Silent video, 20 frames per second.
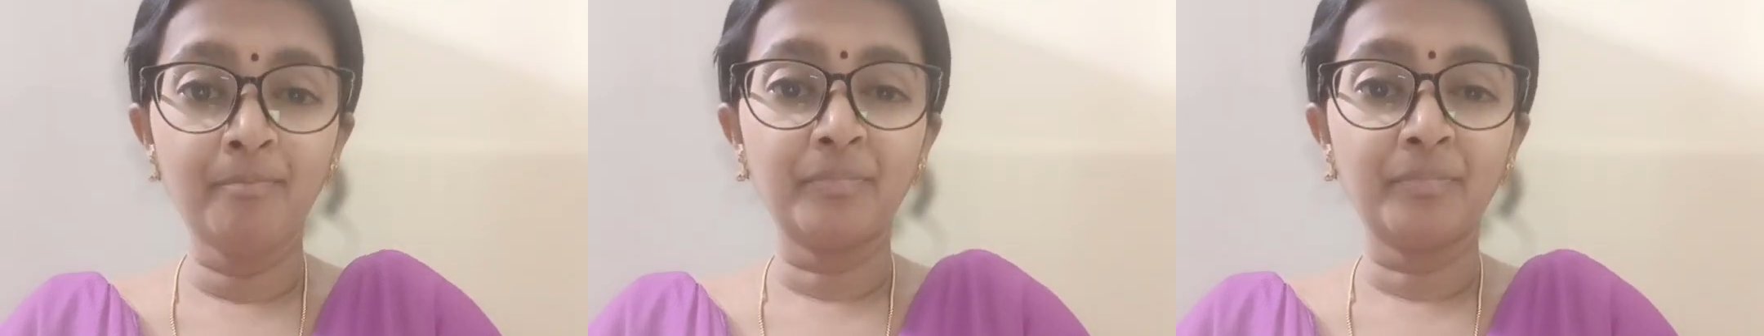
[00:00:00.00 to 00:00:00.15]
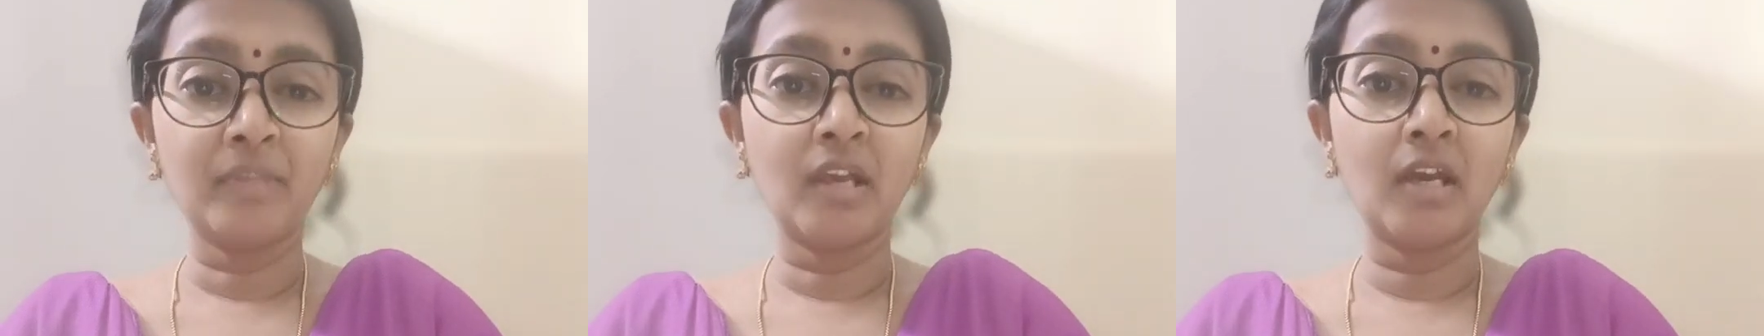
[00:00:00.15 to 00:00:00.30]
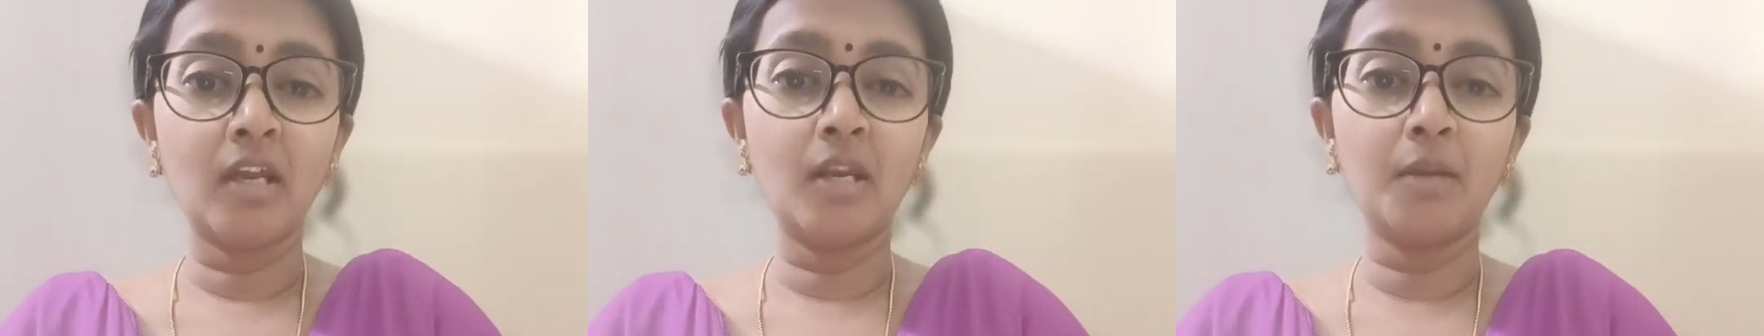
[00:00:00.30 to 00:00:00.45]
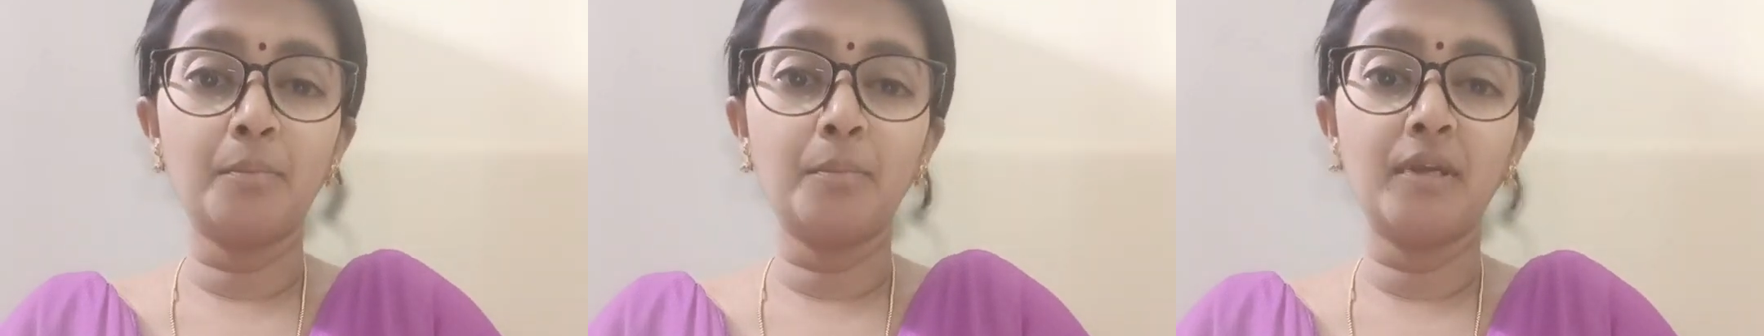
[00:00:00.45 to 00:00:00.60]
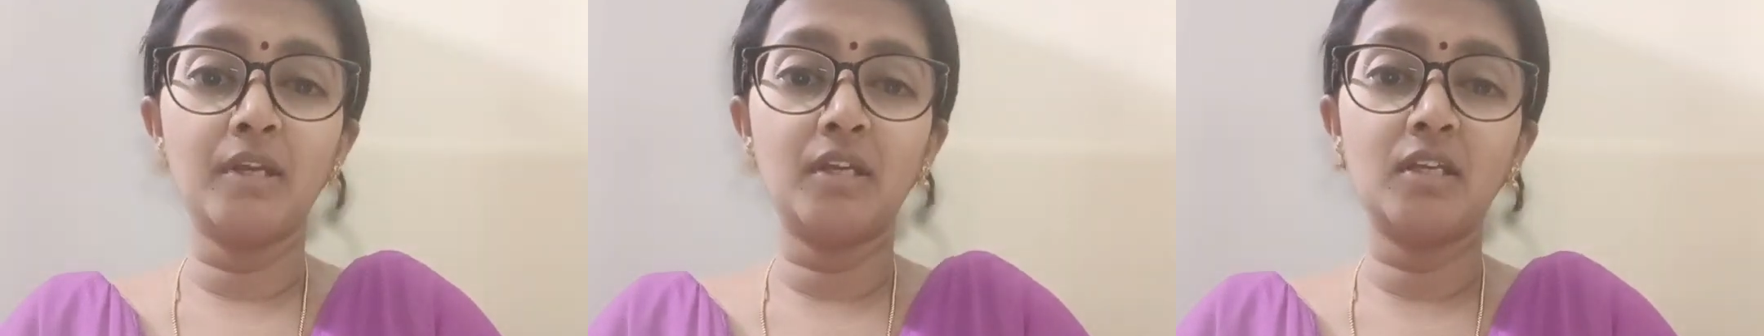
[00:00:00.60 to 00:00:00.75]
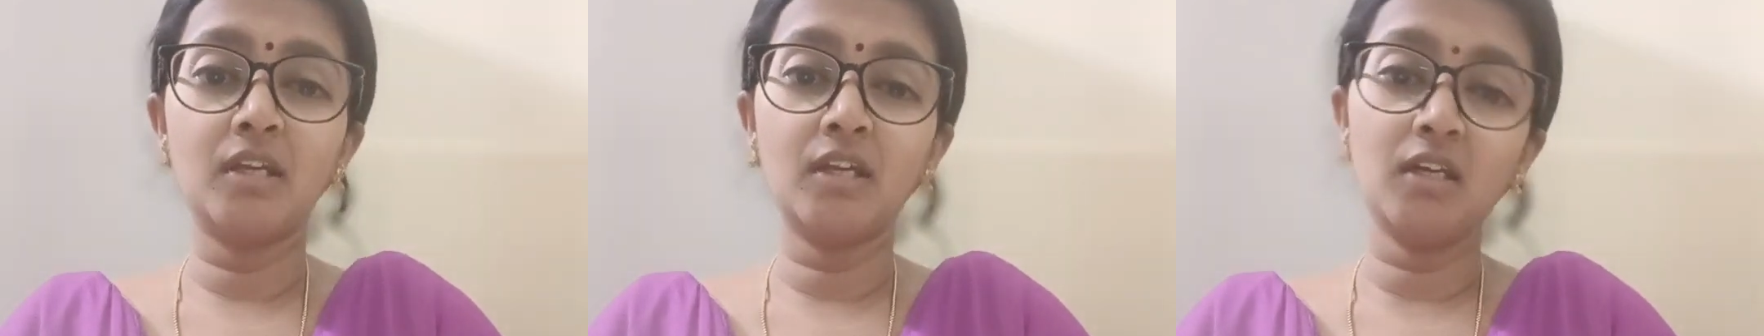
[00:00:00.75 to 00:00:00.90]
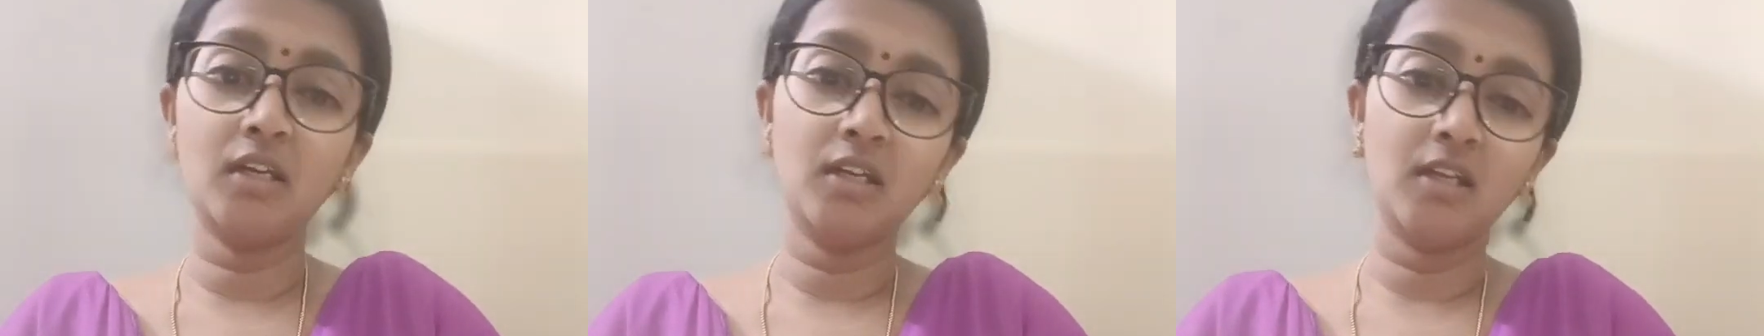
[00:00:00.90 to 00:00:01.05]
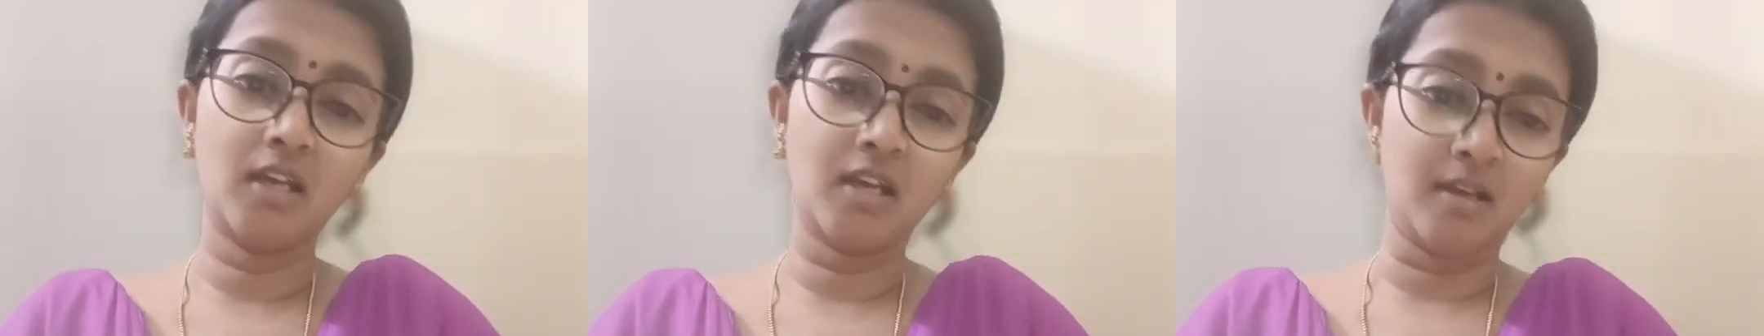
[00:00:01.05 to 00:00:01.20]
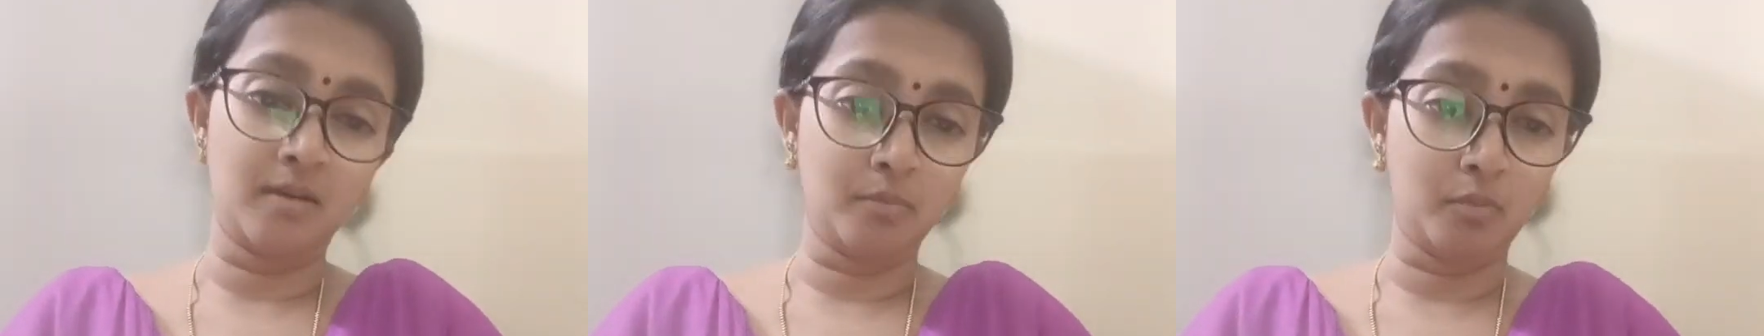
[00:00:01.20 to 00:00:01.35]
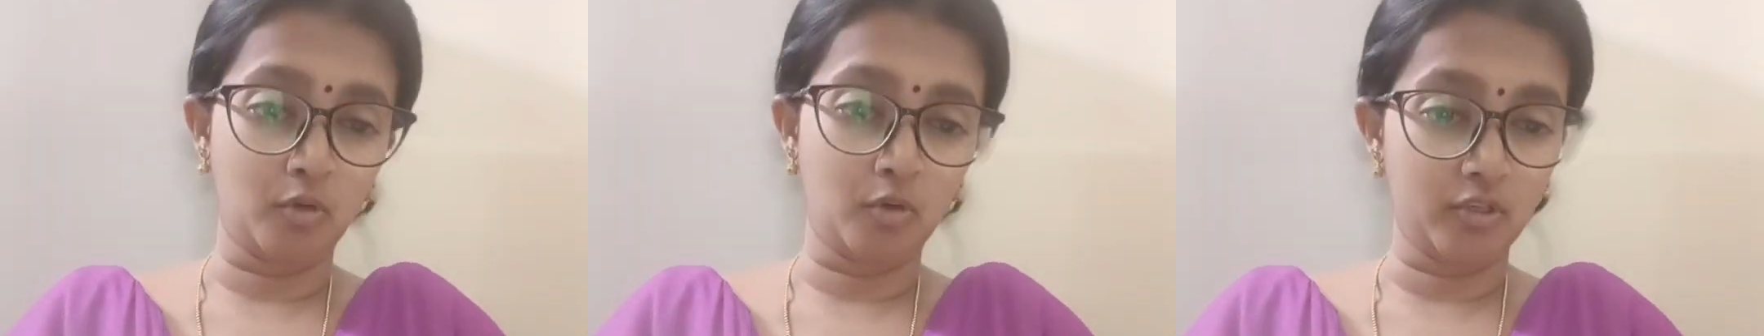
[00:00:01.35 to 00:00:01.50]
repeated
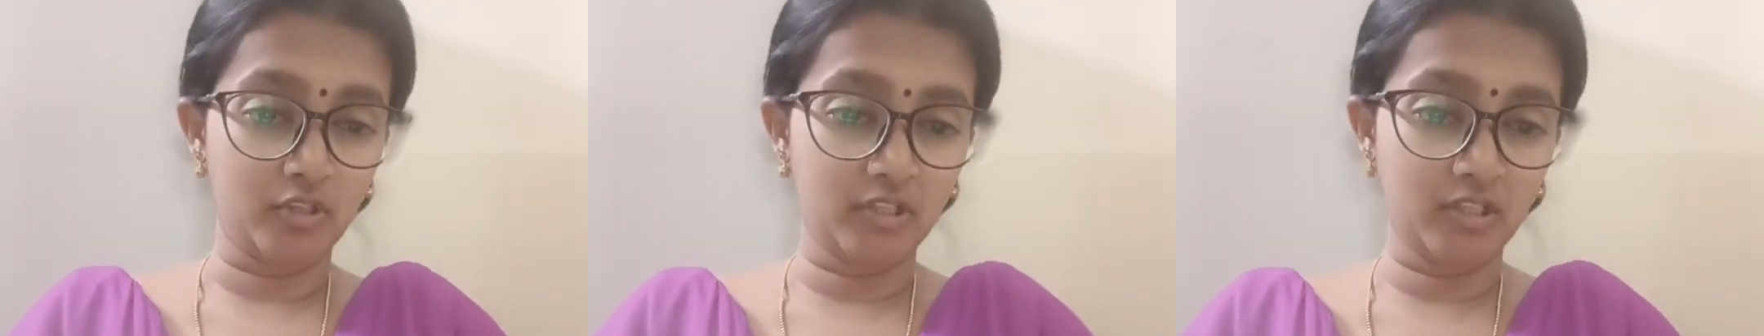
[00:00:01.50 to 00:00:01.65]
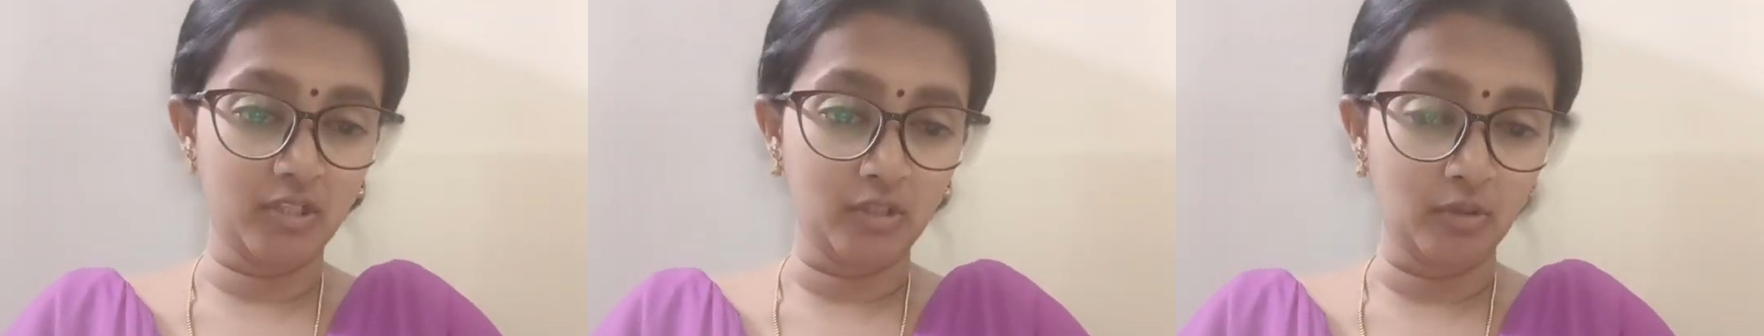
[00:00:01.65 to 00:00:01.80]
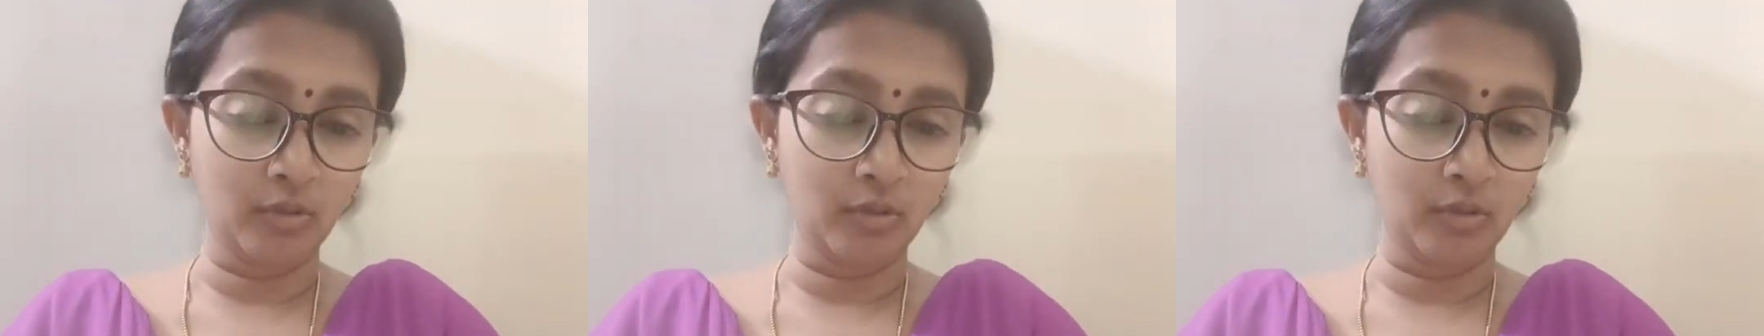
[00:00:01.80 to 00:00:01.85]
abortion.